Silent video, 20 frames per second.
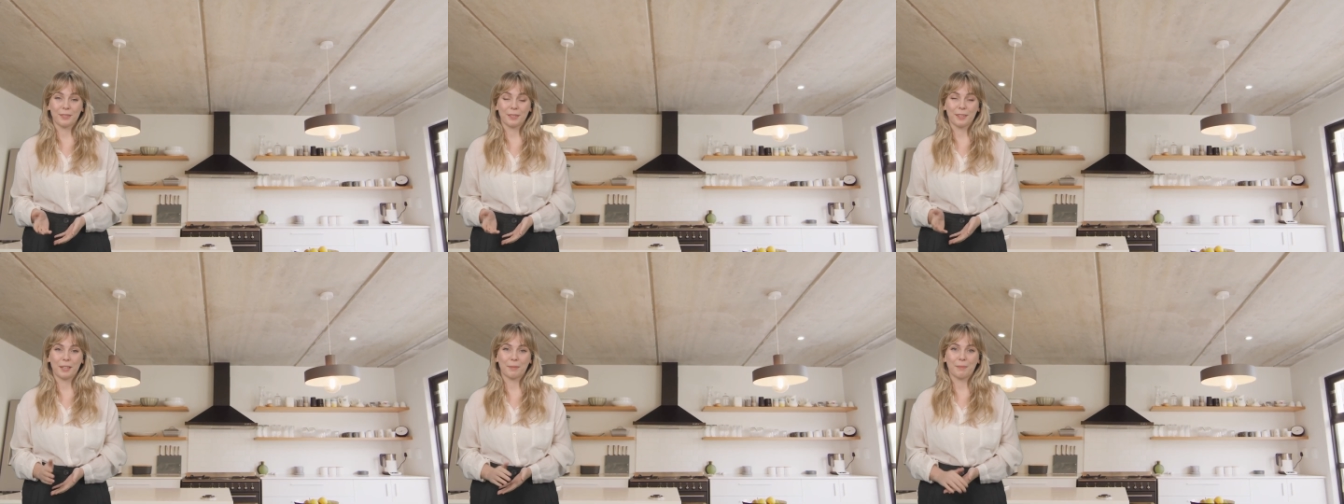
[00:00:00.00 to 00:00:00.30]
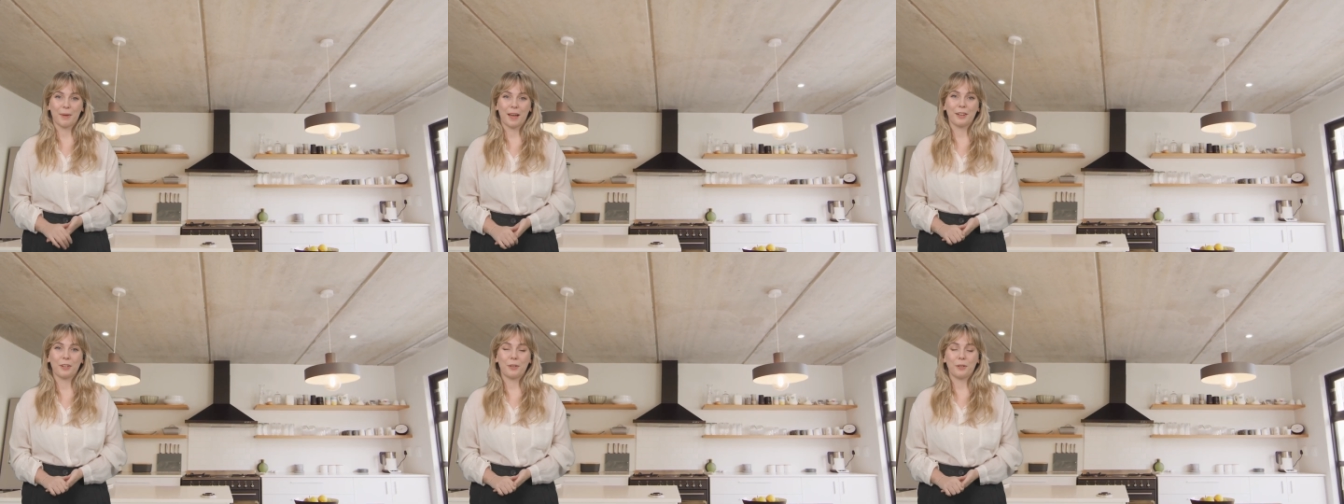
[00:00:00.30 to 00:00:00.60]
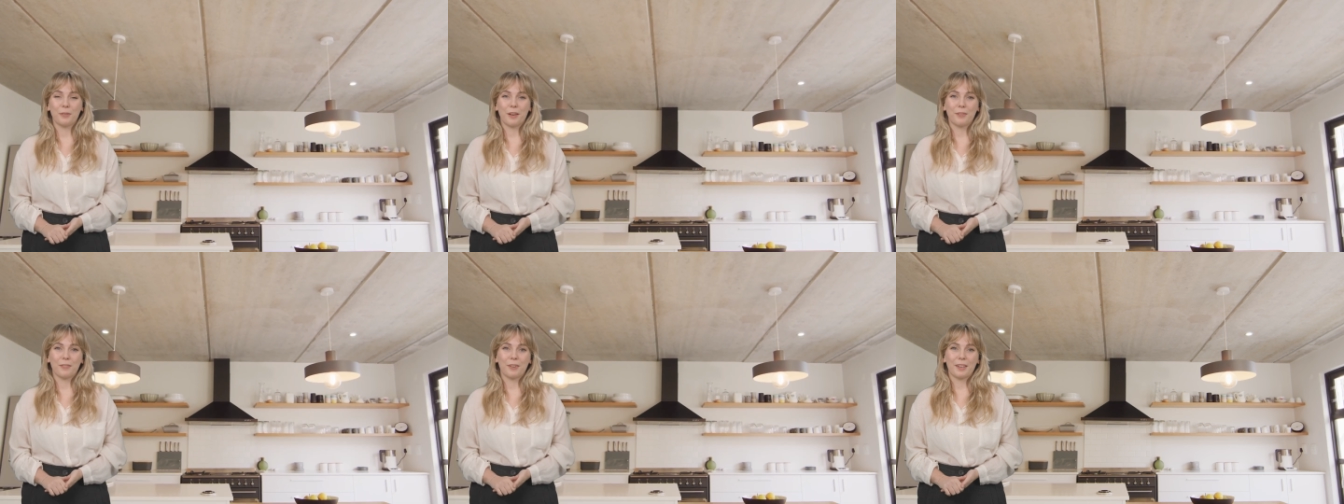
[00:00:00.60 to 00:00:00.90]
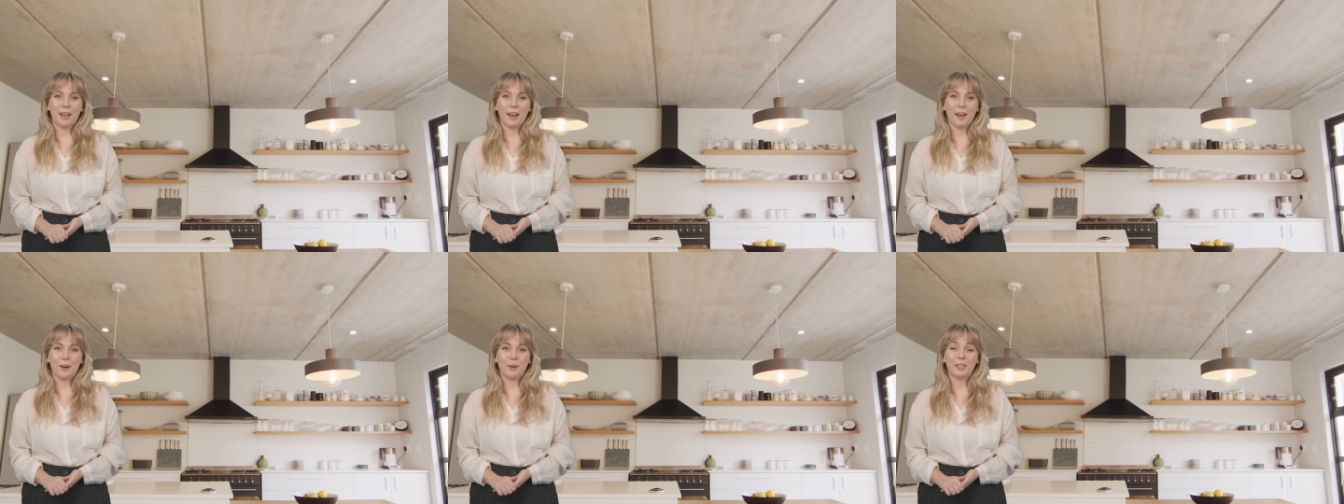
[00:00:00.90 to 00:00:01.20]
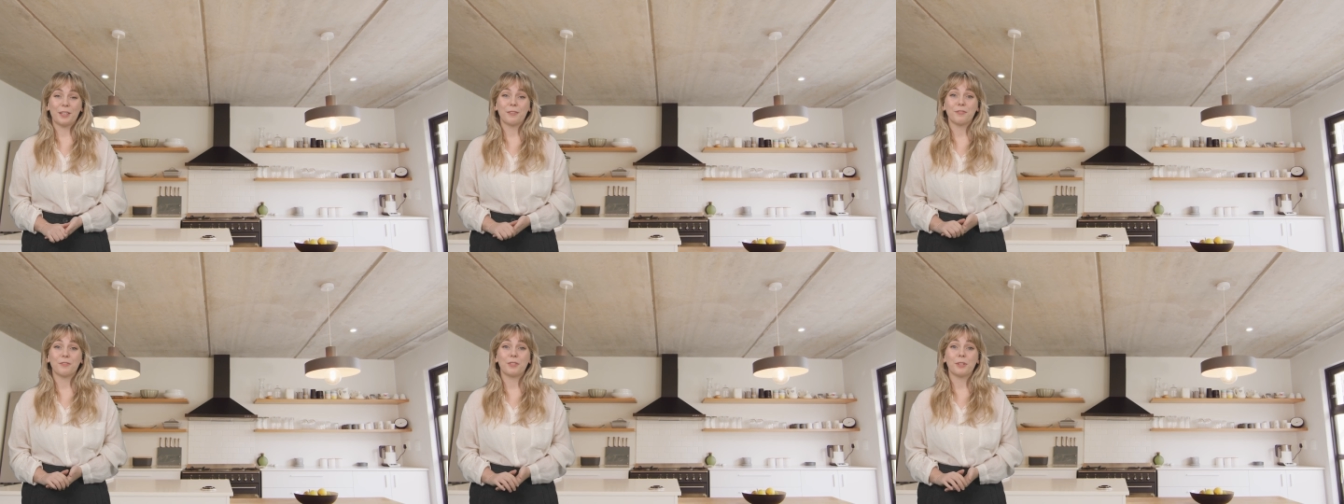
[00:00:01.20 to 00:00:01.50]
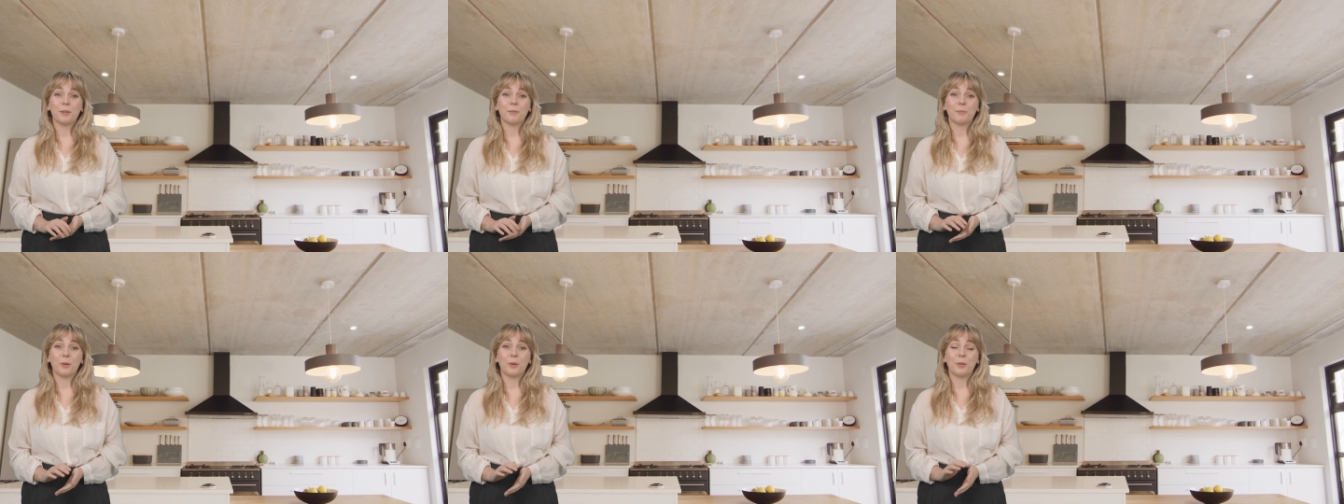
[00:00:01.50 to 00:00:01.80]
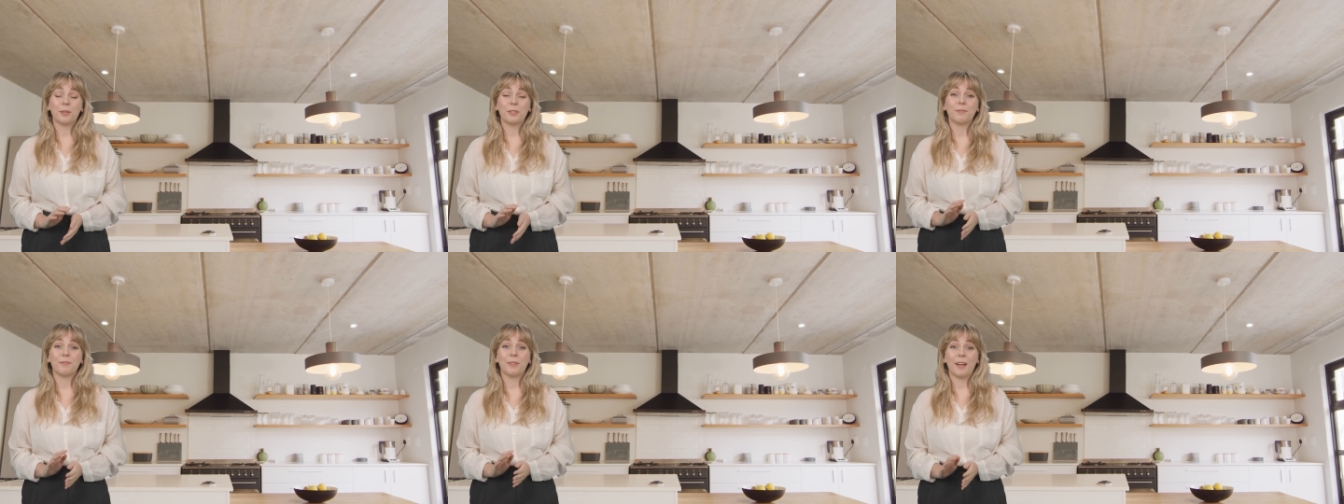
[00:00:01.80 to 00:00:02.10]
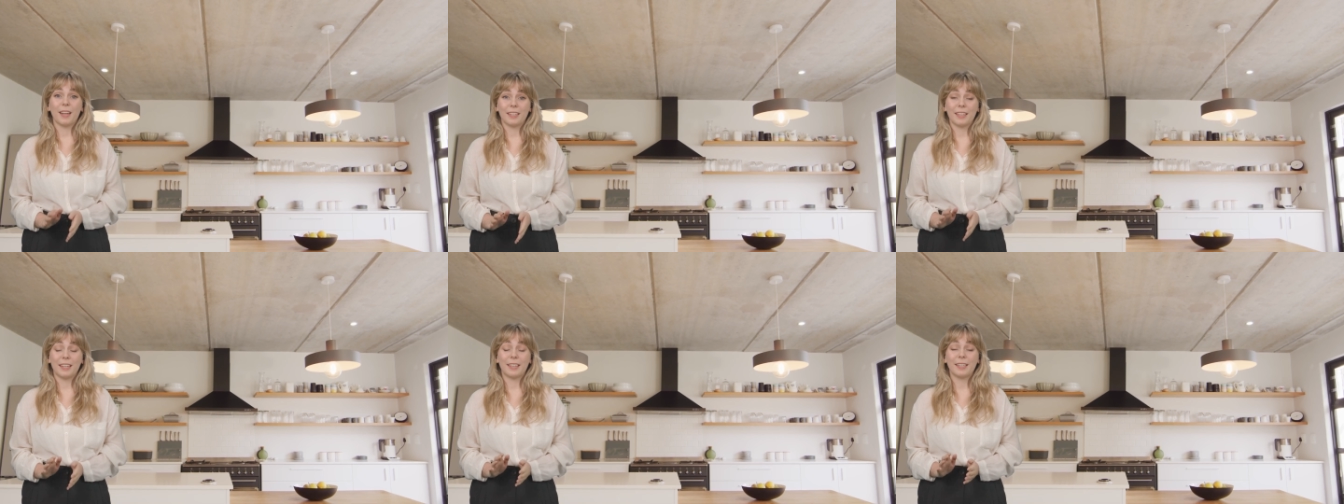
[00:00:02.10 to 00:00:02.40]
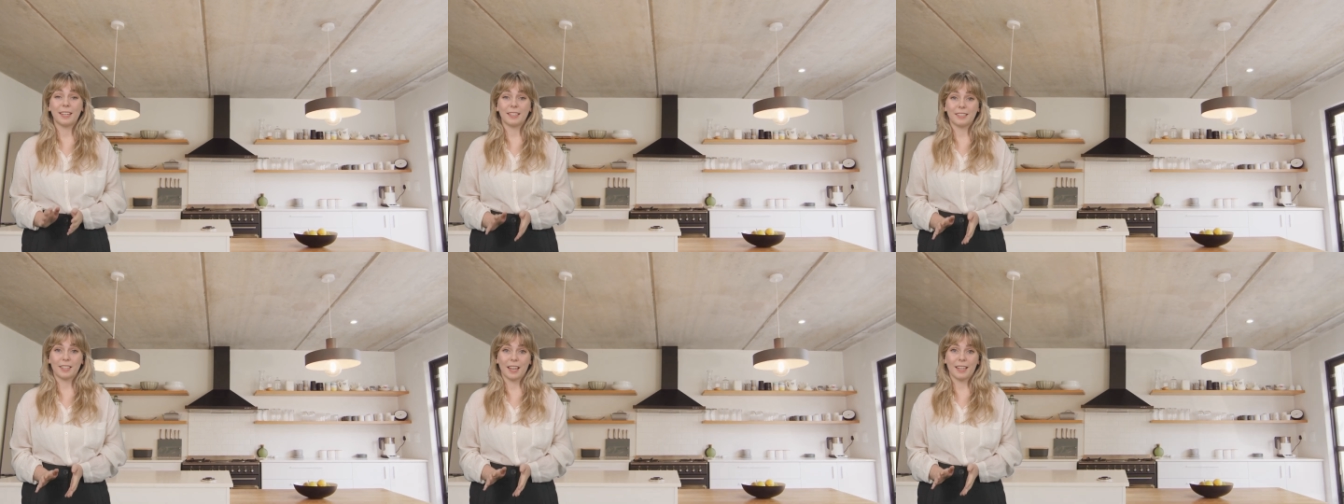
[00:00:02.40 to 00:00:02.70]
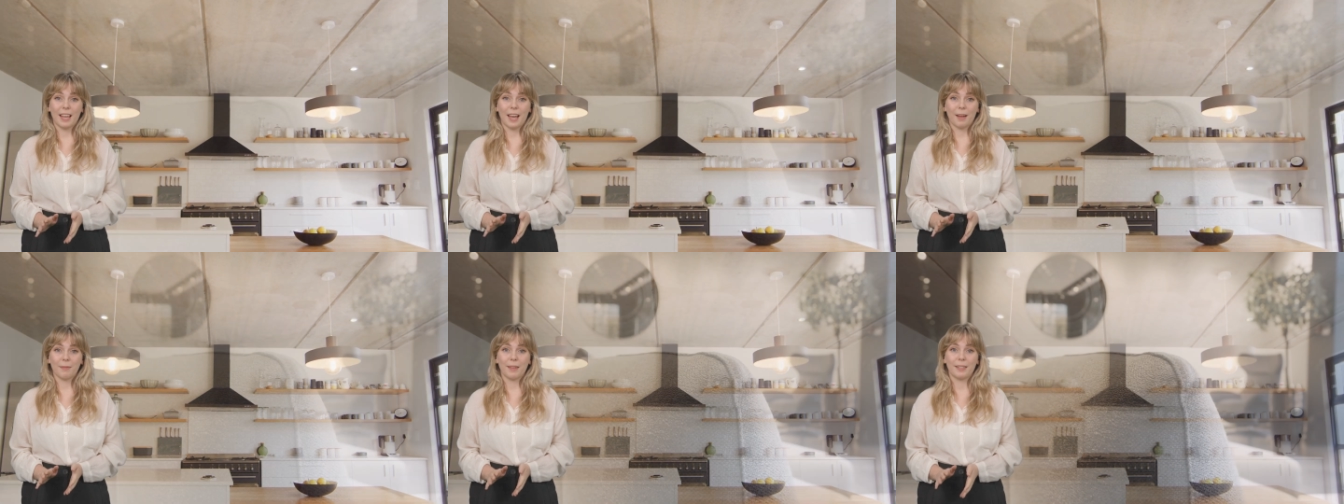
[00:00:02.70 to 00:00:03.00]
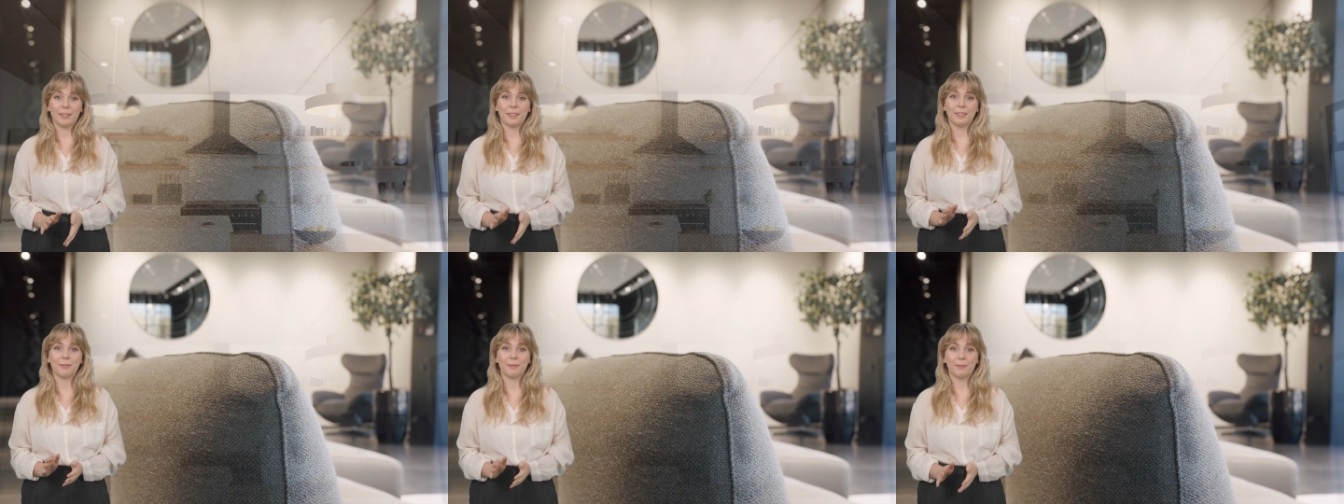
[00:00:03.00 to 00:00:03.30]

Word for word: can make your living area feel more inviting and dynamic.